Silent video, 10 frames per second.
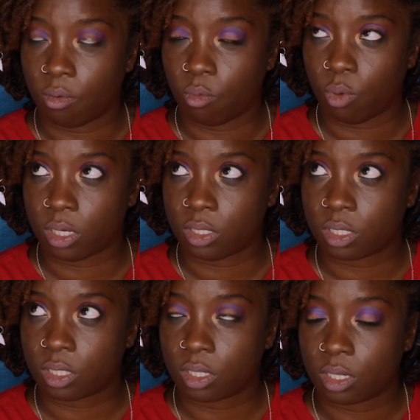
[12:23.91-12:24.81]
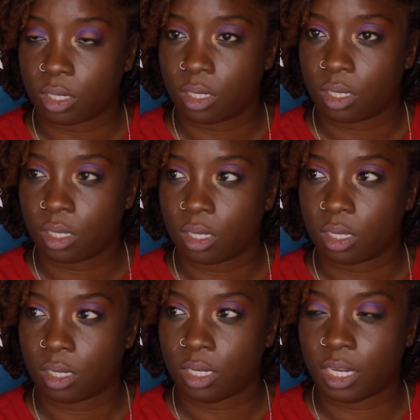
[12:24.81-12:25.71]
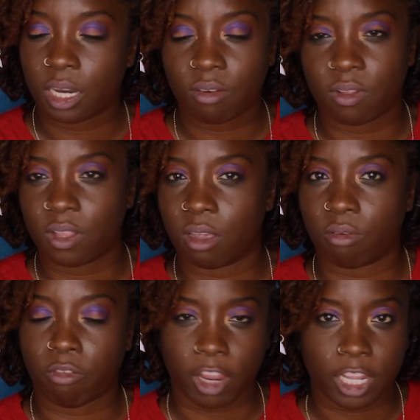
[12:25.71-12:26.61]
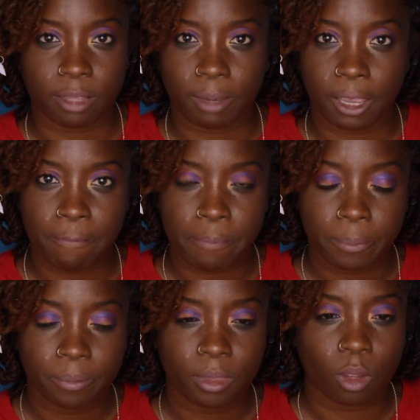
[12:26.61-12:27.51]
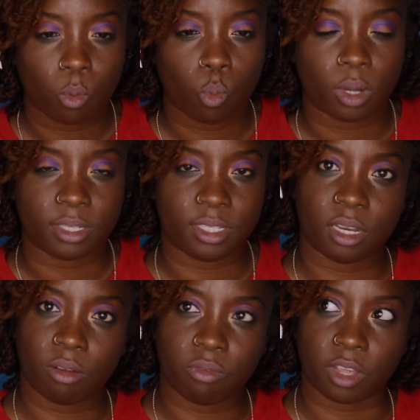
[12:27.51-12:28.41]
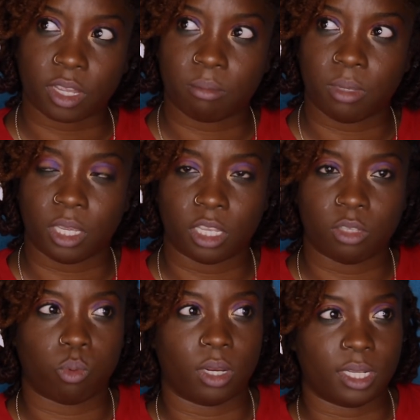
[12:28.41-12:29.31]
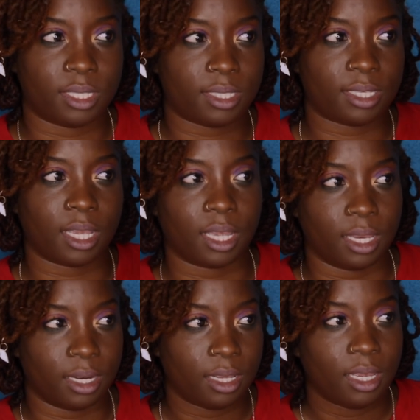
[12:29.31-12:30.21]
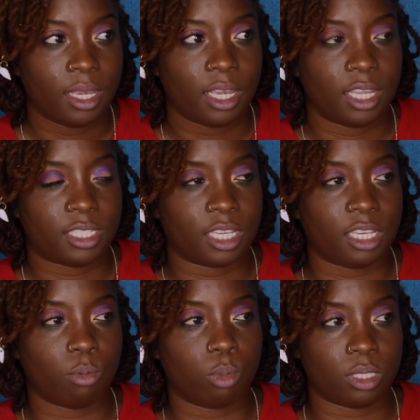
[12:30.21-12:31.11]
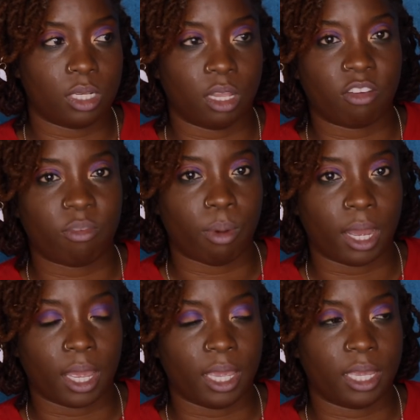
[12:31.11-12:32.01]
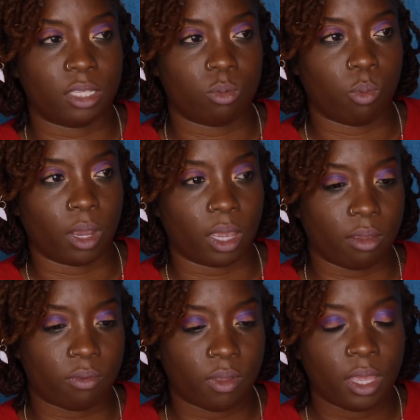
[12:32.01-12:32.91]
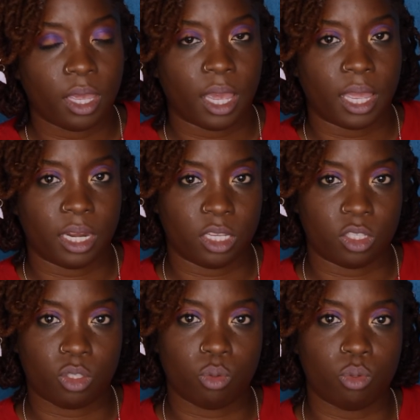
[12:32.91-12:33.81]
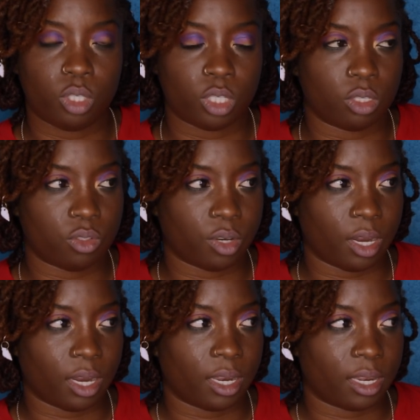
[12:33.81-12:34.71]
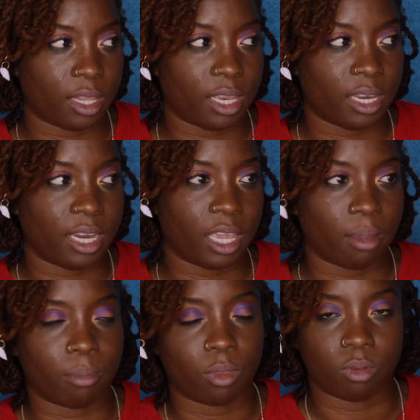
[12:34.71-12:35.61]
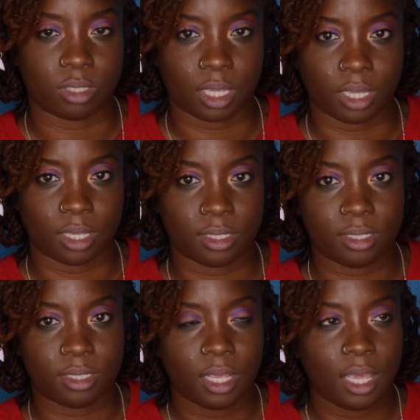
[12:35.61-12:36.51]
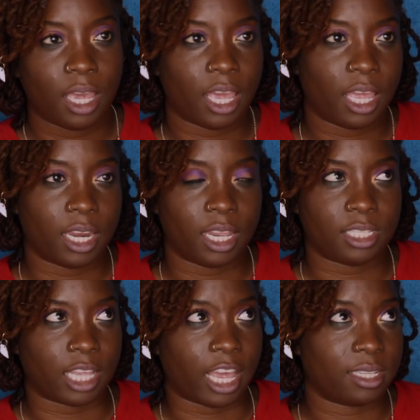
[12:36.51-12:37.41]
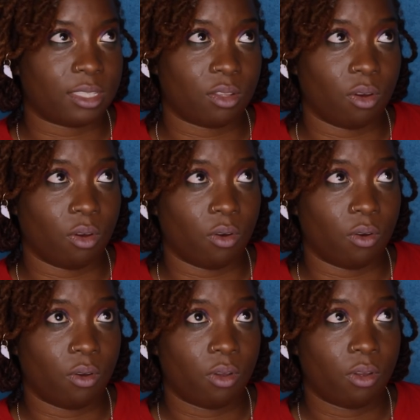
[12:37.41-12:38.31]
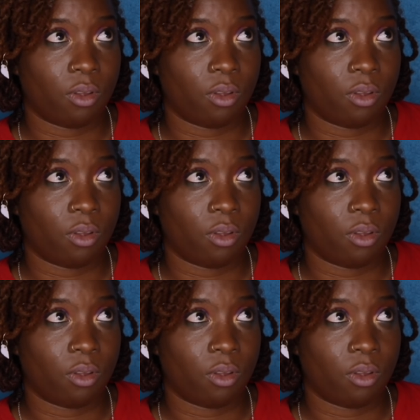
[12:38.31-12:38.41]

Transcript: which didn't really affect me. What did affect me is what it said. It said he was left by his wife and his two children, and they named those kids, and it's as though